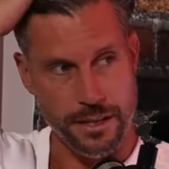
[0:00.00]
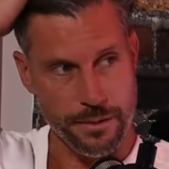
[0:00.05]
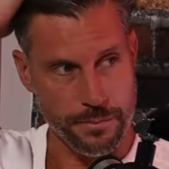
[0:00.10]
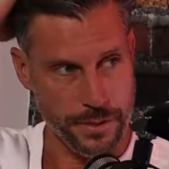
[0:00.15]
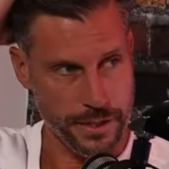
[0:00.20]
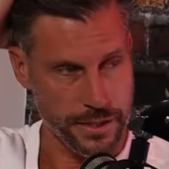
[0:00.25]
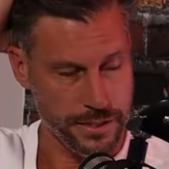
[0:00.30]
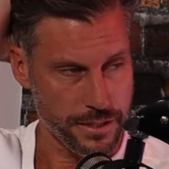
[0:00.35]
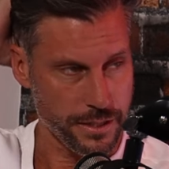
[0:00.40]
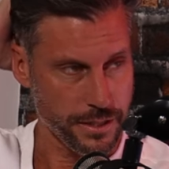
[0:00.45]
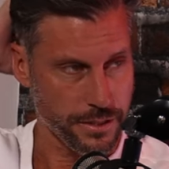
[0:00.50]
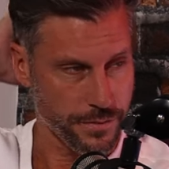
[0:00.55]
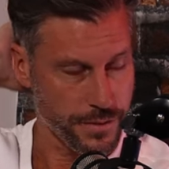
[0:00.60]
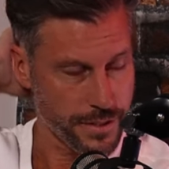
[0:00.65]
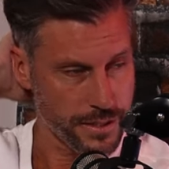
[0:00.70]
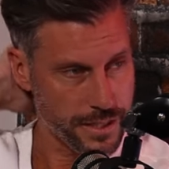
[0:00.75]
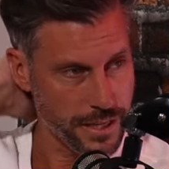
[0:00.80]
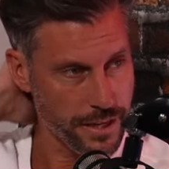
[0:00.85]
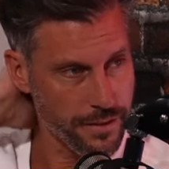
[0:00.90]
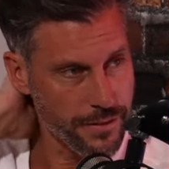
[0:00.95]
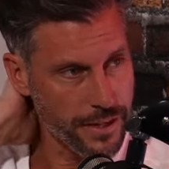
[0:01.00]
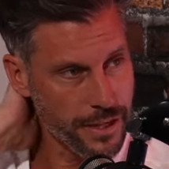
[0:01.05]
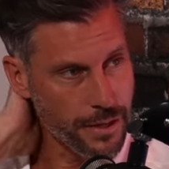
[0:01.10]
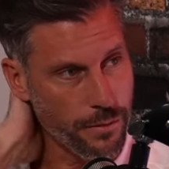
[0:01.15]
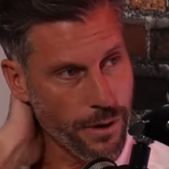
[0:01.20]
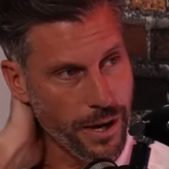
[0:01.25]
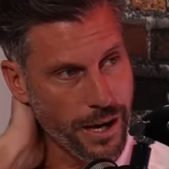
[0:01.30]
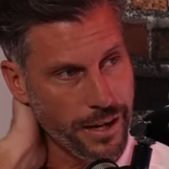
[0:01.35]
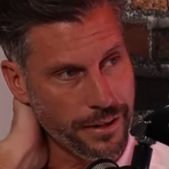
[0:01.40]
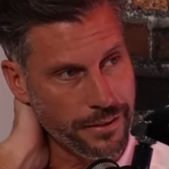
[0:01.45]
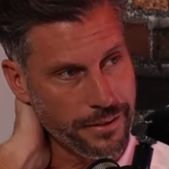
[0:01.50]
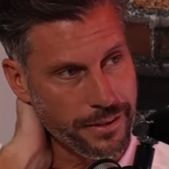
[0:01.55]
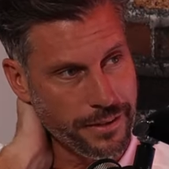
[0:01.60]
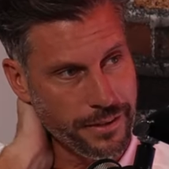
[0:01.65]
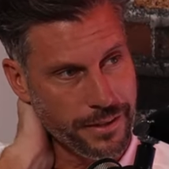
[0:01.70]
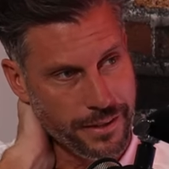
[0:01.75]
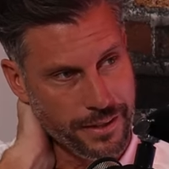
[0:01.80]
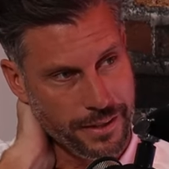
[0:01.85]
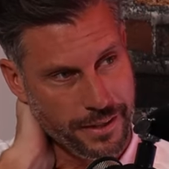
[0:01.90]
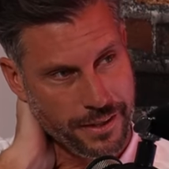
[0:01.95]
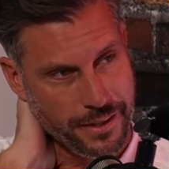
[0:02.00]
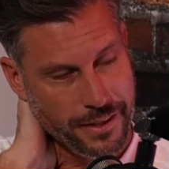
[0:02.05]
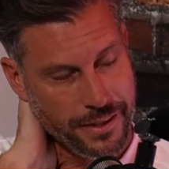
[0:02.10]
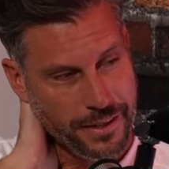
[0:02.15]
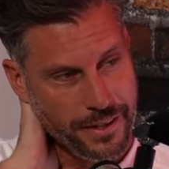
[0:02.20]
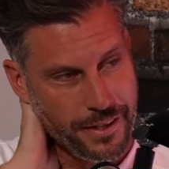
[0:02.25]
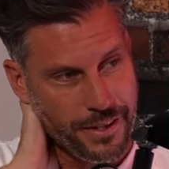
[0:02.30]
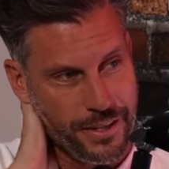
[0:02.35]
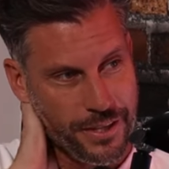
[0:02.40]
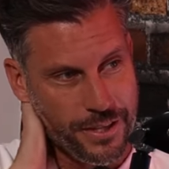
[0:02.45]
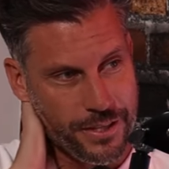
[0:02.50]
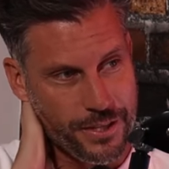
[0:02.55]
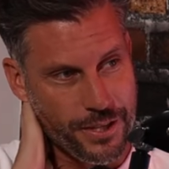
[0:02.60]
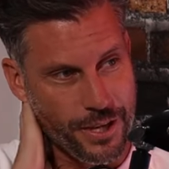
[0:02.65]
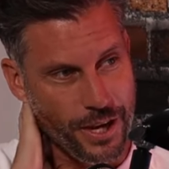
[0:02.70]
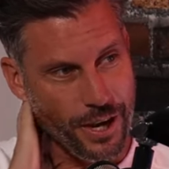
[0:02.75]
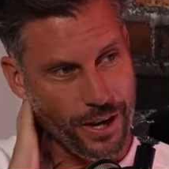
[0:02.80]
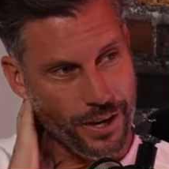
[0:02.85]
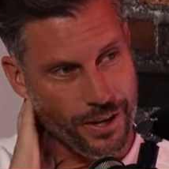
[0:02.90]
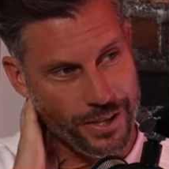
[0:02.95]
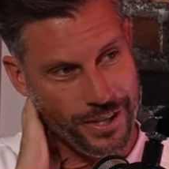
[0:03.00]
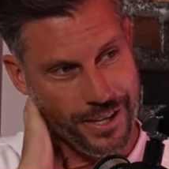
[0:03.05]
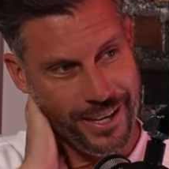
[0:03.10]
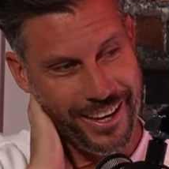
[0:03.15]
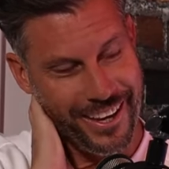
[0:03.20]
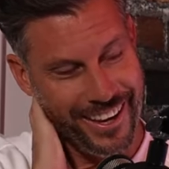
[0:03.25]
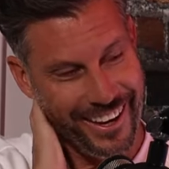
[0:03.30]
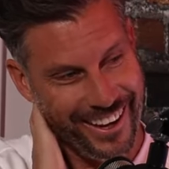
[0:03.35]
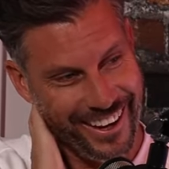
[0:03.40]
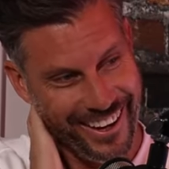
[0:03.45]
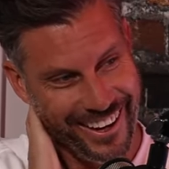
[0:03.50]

wow. business for seventy-one. So yeah,